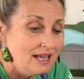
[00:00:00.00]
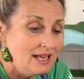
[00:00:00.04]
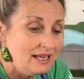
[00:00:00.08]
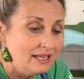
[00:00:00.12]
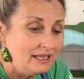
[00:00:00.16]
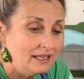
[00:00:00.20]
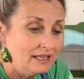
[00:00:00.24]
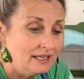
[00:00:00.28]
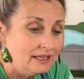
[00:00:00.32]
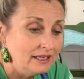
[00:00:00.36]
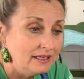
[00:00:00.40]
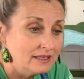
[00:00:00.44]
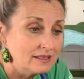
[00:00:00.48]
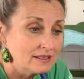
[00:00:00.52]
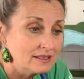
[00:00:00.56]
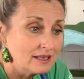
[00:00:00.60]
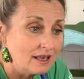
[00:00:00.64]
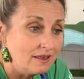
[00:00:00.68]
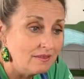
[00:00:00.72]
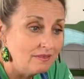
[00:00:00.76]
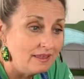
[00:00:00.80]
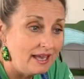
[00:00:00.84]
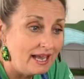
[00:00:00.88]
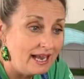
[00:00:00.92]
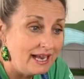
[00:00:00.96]
is
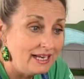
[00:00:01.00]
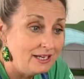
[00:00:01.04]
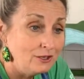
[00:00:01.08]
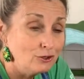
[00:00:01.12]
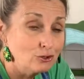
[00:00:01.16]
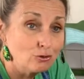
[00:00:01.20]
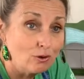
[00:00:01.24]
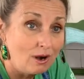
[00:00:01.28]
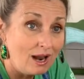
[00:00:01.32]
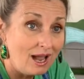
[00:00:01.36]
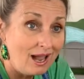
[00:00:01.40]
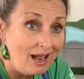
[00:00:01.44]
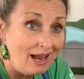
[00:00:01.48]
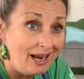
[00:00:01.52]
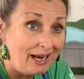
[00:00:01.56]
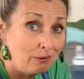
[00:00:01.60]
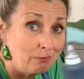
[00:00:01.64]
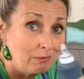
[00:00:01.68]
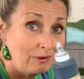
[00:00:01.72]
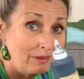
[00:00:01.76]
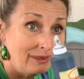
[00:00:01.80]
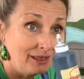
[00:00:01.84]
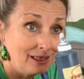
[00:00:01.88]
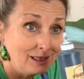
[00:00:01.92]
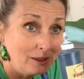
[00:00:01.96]
they dry
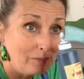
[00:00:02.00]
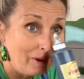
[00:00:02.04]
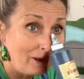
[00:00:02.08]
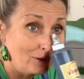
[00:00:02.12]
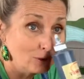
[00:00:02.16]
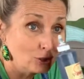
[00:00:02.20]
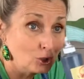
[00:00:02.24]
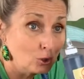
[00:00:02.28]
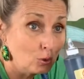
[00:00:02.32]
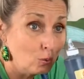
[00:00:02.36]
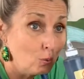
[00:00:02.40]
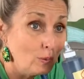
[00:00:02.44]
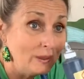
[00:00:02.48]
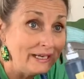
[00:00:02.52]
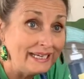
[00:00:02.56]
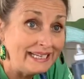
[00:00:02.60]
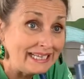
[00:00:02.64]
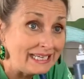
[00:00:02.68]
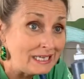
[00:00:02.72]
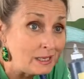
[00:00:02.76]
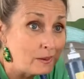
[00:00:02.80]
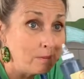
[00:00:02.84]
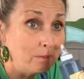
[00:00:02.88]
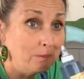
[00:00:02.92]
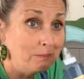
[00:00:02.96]
within about
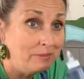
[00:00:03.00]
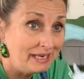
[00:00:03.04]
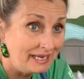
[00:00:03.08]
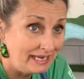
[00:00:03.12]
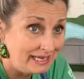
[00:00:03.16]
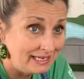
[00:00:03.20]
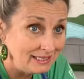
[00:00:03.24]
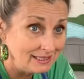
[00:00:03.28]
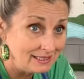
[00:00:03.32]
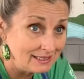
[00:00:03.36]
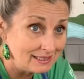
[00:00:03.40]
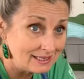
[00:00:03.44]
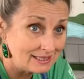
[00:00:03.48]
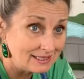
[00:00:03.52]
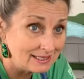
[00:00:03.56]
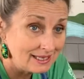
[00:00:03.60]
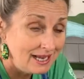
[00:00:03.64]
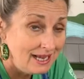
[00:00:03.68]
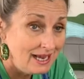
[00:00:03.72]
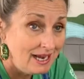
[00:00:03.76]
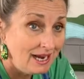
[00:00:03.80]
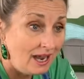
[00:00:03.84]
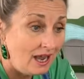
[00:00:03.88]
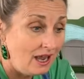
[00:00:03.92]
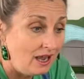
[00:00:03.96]
20 minutes.
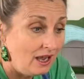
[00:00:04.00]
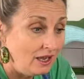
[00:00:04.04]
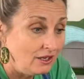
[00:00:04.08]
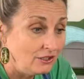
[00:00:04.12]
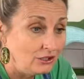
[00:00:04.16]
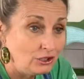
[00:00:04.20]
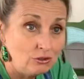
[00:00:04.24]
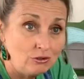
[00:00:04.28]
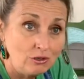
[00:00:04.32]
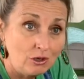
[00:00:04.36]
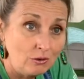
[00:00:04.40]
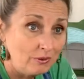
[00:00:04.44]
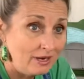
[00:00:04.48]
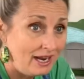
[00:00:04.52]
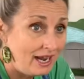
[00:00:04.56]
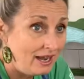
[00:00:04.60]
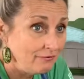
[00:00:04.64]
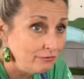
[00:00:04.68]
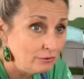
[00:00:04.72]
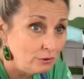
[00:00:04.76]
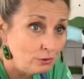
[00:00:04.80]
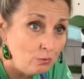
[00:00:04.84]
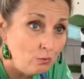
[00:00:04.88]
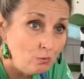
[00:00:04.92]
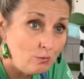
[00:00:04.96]
Uh, you don't have
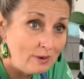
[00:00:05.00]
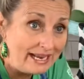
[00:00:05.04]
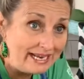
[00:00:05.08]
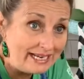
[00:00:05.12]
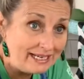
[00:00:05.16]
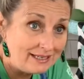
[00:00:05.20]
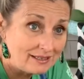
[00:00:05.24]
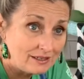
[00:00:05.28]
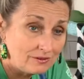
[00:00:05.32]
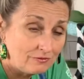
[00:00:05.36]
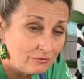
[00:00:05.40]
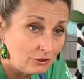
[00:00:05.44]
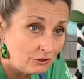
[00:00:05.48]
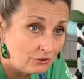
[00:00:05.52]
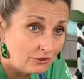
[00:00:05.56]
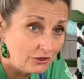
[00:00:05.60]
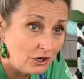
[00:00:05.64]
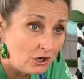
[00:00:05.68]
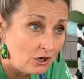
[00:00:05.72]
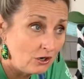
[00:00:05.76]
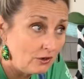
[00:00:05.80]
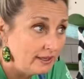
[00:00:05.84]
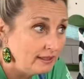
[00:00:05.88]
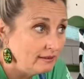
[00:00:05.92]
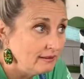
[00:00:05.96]
to wait if you're in a
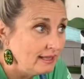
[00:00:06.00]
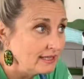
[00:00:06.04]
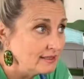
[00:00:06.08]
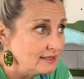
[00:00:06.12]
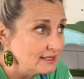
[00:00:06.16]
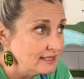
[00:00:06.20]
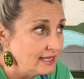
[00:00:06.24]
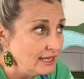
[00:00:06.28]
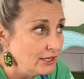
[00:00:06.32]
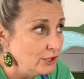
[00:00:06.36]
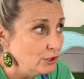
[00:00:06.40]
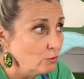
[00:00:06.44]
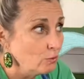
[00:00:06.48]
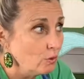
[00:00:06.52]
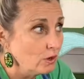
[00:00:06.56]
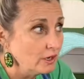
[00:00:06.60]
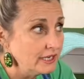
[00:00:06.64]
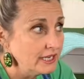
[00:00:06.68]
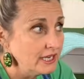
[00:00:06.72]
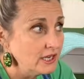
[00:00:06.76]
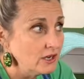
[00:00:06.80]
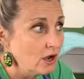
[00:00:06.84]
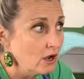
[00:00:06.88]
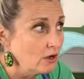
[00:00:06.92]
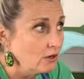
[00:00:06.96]
hurry. Let's say you're
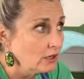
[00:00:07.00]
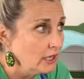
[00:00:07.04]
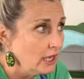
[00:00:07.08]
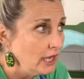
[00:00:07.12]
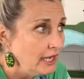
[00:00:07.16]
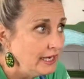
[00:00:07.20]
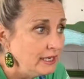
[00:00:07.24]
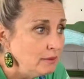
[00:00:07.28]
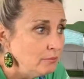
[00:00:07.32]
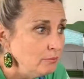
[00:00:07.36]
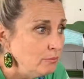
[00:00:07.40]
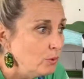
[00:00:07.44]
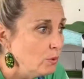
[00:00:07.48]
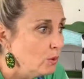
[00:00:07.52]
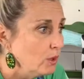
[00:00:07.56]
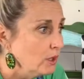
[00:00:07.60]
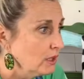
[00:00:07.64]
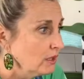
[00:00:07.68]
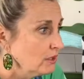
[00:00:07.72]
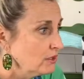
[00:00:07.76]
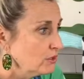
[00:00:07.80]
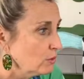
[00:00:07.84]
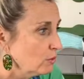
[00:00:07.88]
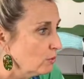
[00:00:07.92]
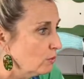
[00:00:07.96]
working on cutting
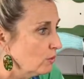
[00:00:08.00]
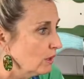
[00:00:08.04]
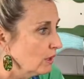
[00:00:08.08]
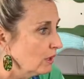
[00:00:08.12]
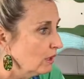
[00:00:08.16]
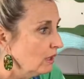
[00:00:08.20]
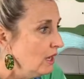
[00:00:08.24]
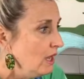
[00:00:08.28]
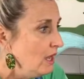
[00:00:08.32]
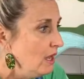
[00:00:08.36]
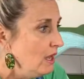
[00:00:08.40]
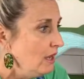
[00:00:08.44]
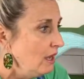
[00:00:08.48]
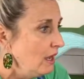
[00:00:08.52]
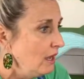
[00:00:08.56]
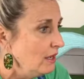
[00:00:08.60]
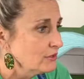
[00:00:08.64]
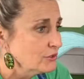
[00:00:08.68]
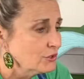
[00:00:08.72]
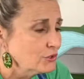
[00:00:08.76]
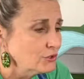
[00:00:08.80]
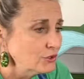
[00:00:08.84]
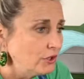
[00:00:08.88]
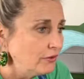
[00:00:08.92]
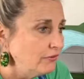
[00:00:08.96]
boards or uh,
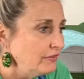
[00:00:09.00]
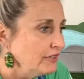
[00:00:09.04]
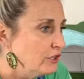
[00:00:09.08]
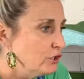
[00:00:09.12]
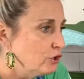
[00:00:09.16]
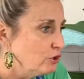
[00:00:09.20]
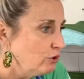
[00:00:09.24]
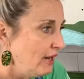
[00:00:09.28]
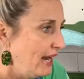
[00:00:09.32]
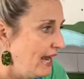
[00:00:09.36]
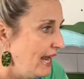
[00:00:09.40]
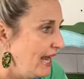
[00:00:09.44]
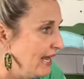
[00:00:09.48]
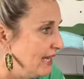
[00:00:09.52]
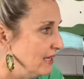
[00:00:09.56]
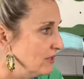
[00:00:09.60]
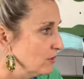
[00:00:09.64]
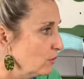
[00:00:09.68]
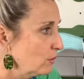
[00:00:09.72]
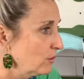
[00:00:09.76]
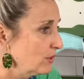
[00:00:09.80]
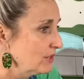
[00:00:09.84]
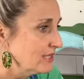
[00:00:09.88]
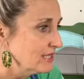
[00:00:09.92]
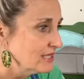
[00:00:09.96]
serving trays
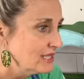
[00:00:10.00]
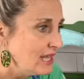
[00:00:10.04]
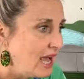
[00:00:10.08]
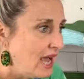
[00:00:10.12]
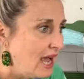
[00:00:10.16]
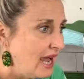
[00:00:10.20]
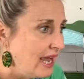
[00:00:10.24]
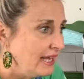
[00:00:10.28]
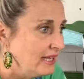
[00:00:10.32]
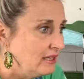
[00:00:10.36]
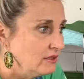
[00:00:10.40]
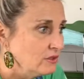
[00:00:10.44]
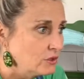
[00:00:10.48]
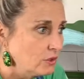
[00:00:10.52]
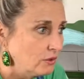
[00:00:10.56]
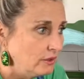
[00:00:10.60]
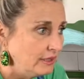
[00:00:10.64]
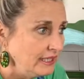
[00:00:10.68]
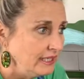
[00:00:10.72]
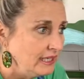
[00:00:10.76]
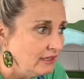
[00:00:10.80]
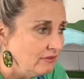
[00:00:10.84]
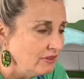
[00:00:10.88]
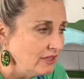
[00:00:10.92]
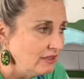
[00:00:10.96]
or signs or
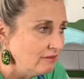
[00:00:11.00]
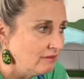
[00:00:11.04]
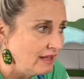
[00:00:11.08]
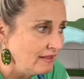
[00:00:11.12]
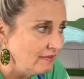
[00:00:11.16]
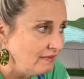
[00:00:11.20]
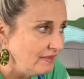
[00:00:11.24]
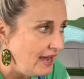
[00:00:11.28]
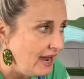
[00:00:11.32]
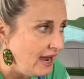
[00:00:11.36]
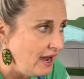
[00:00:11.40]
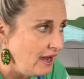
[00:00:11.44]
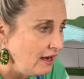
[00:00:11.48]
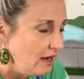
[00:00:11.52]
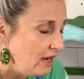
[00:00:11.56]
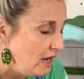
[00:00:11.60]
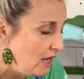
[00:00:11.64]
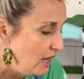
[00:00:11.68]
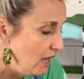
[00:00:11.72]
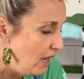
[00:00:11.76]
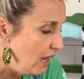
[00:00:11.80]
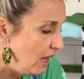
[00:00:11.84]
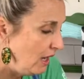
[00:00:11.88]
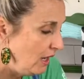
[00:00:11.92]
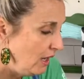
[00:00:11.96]
anything like that.
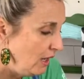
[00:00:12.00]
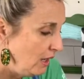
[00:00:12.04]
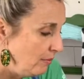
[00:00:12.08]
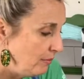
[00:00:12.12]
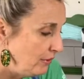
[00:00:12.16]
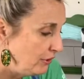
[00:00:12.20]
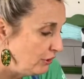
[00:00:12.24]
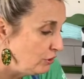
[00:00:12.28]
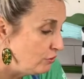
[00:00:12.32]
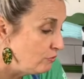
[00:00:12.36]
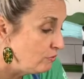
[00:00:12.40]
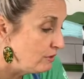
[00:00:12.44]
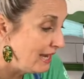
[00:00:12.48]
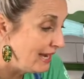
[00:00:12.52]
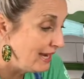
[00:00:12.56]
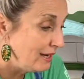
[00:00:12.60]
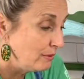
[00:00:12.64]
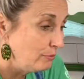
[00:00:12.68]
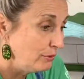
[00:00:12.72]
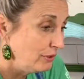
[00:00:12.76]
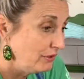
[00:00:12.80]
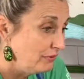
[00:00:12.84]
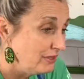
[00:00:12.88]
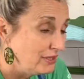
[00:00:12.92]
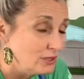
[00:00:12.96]
Um, you can
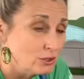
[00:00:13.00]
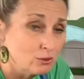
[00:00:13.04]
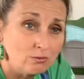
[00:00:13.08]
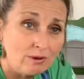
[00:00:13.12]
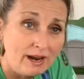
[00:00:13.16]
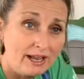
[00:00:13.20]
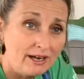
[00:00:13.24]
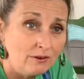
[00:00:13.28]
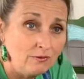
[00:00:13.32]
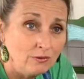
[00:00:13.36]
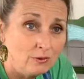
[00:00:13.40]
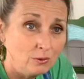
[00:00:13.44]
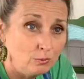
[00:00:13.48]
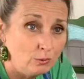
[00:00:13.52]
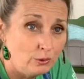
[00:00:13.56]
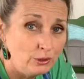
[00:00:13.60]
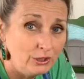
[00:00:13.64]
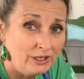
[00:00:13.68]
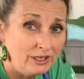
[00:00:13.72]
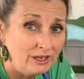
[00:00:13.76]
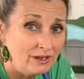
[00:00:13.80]
put these right on the wood